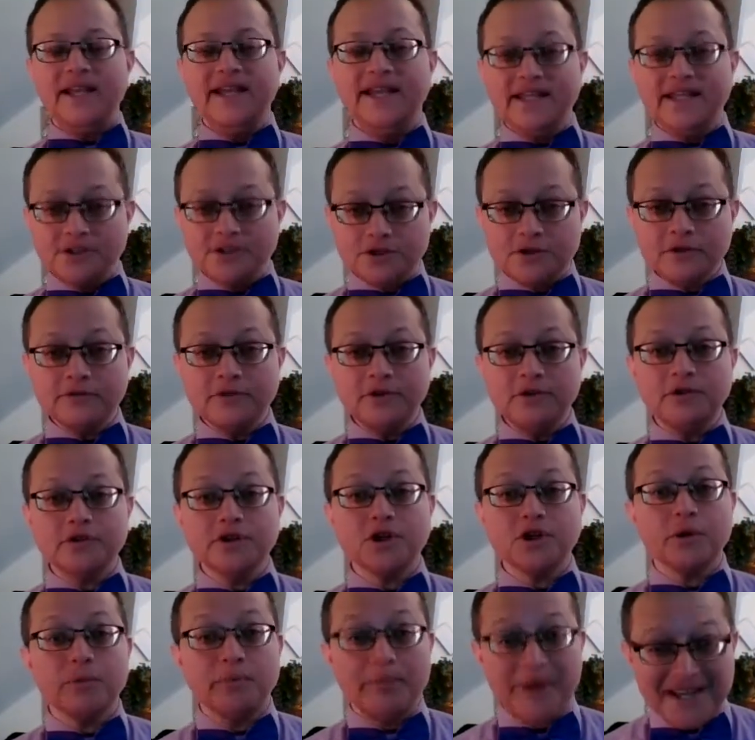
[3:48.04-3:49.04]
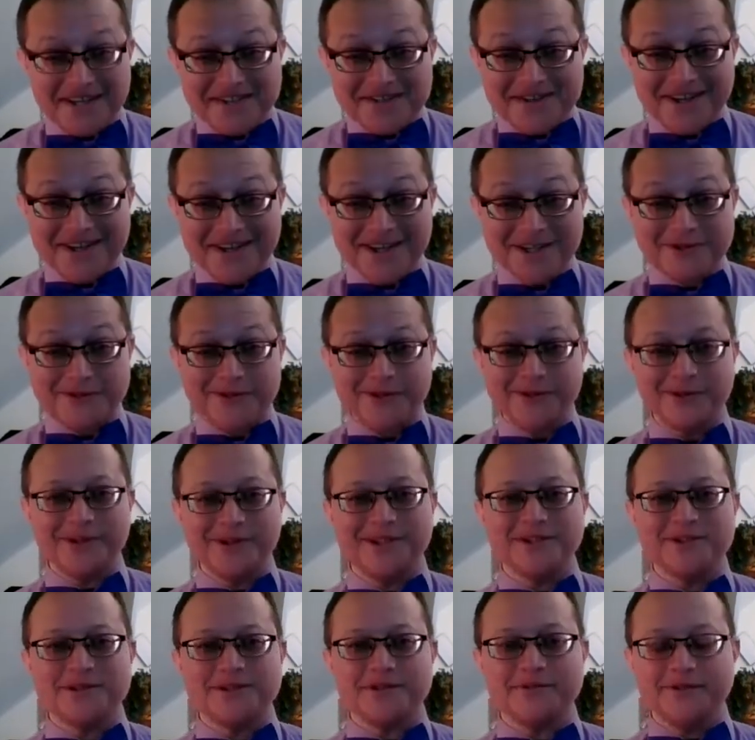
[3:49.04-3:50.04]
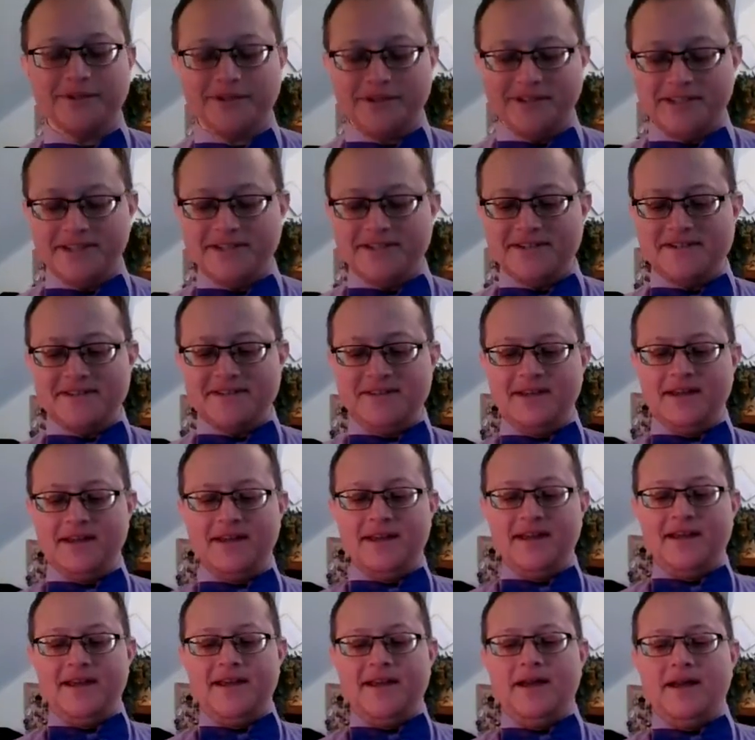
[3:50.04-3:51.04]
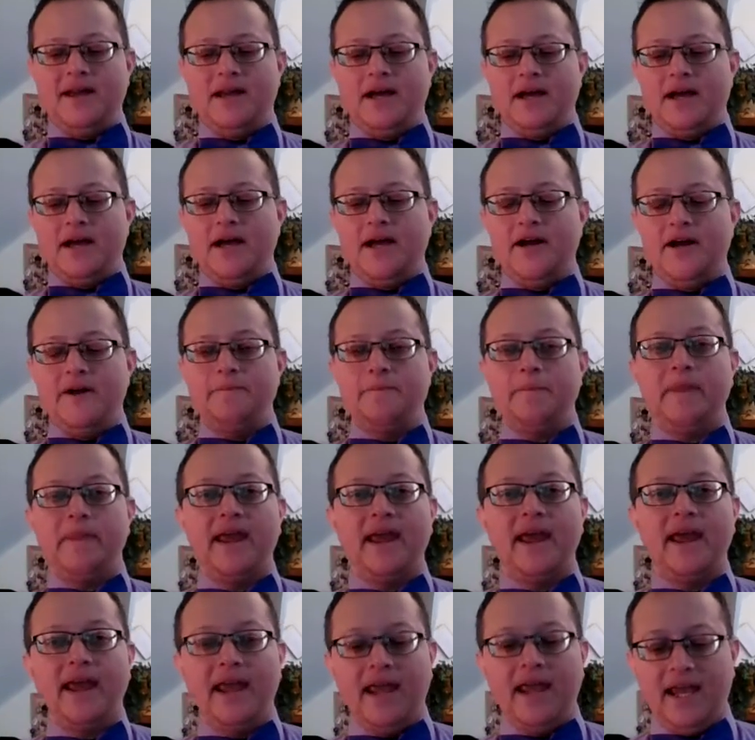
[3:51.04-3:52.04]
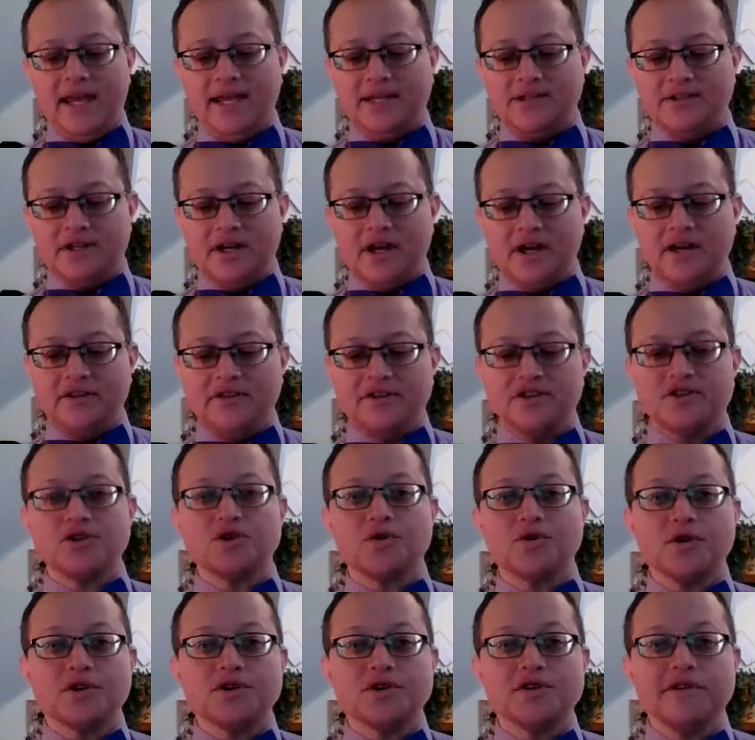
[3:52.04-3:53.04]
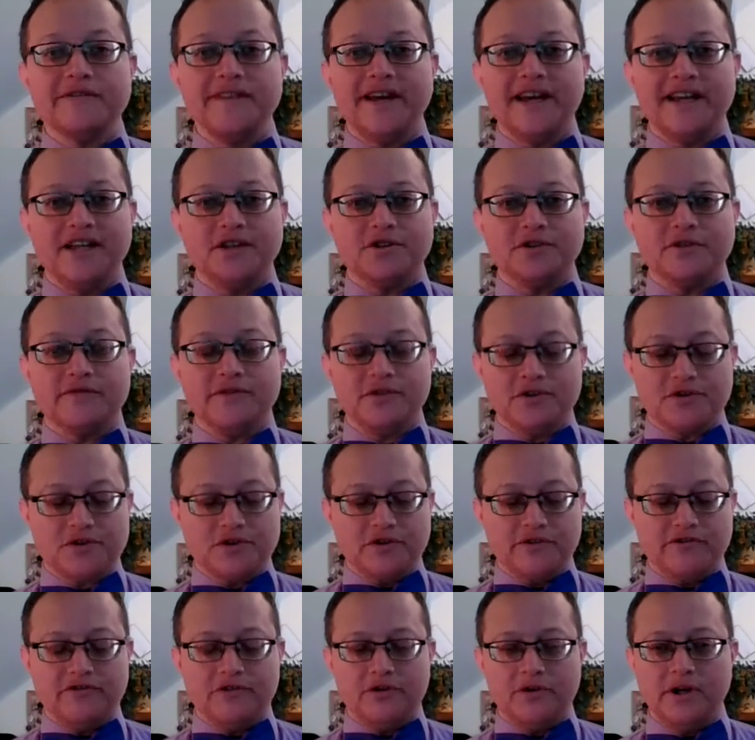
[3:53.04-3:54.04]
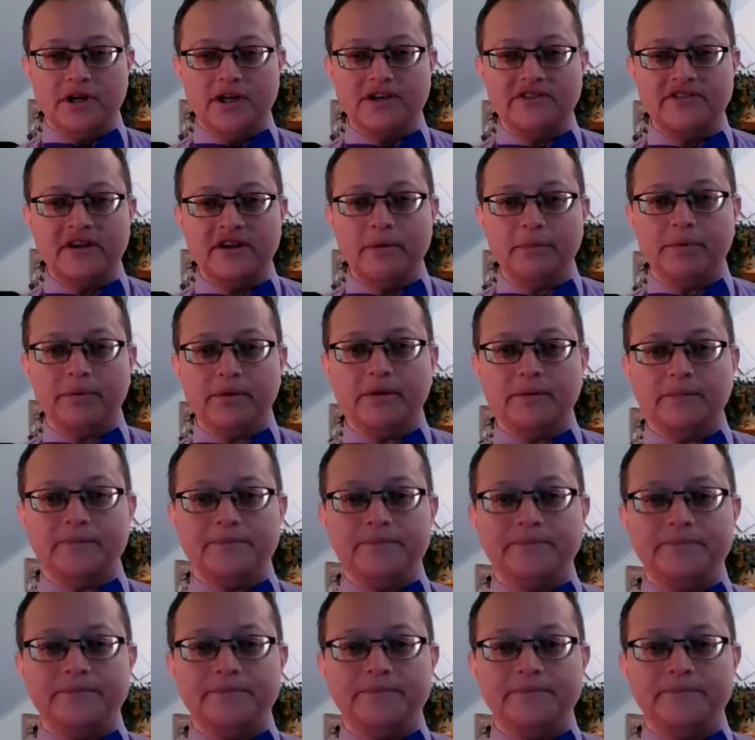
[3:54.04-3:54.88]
interval, your best guess for what interval it is, and the source of that interval. So for example,